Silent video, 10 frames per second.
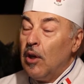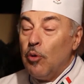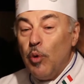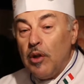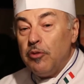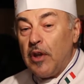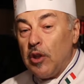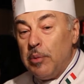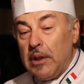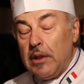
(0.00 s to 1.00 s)
One
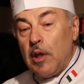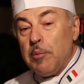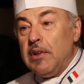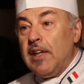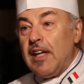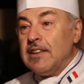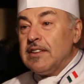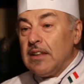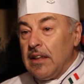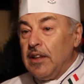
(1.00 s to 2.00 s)
fellow by the name of Dennis
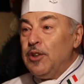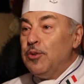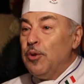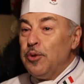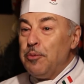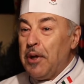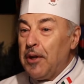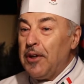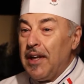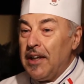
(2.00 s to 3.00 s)
Lee, who owned the
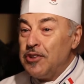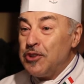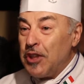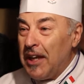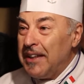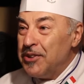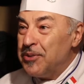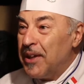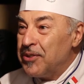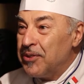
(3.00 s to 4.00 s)
Paradise Chinese
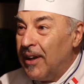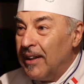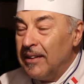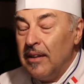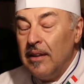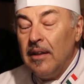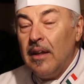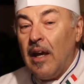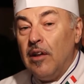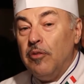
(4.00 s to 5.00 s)
restaurant,
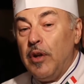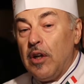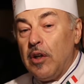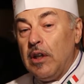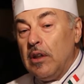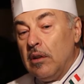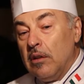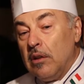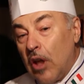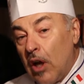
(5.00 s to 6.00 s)
and a very
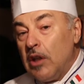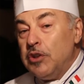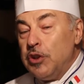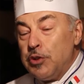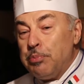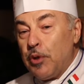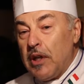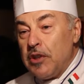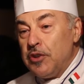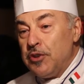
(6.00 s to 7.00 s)
large
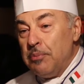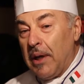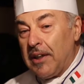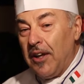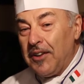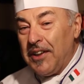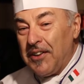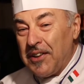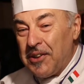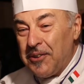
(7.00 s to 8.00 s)
inspiration to my
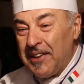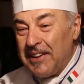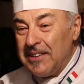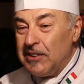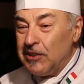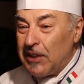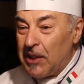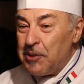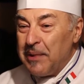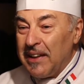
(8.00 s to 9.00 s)
culinary career to
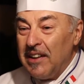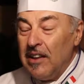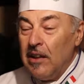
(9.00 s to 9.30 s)
start me,